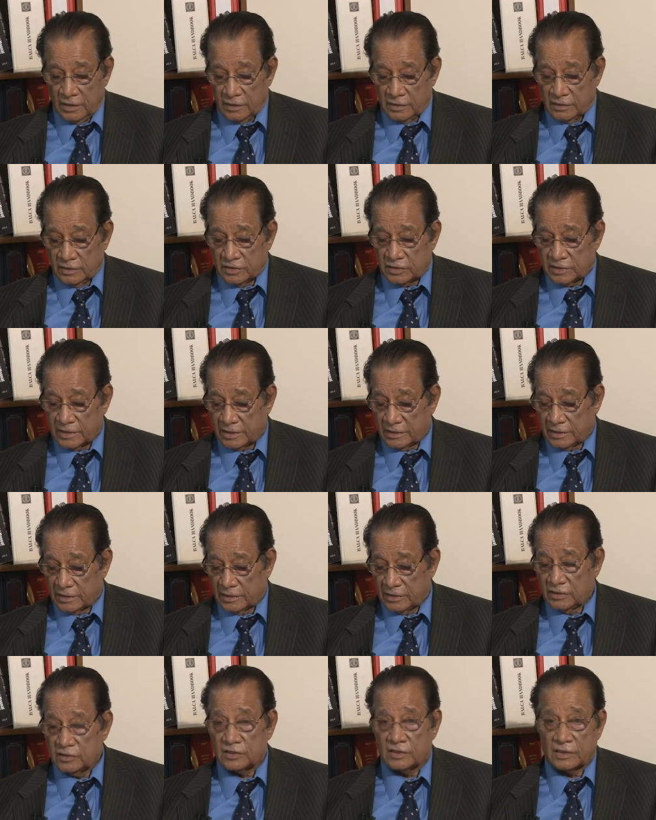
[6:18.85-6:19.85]
This
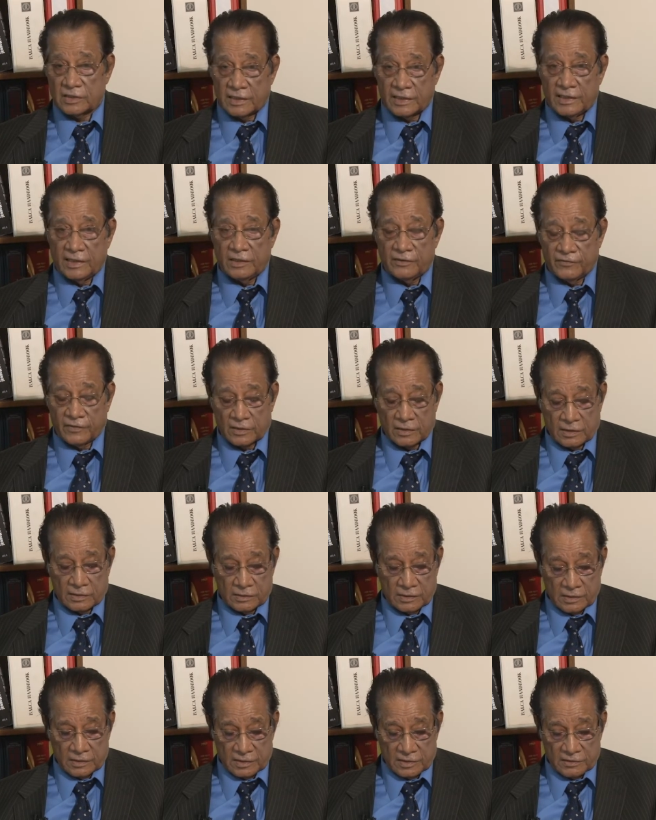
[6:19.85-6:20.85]
category is current for all
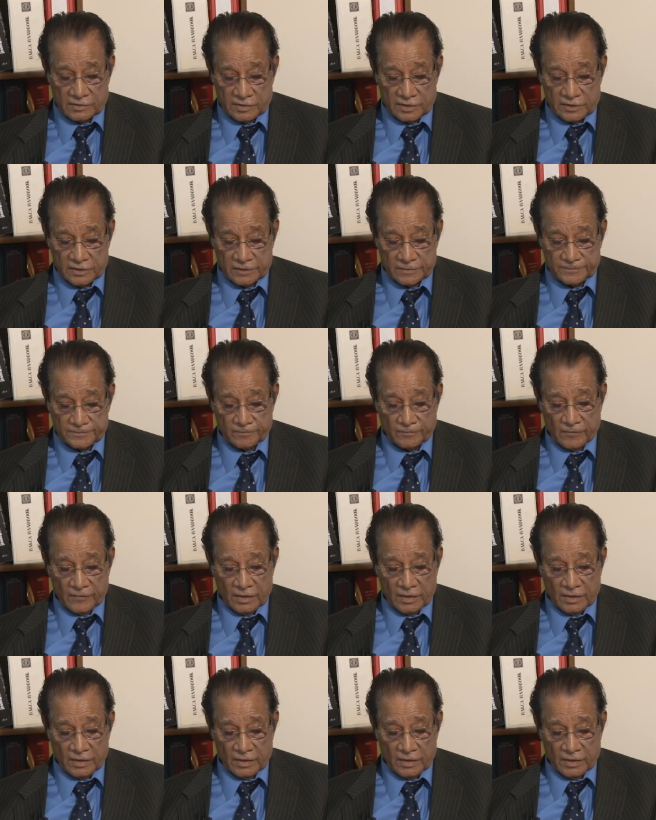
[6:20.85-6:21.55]
the countries.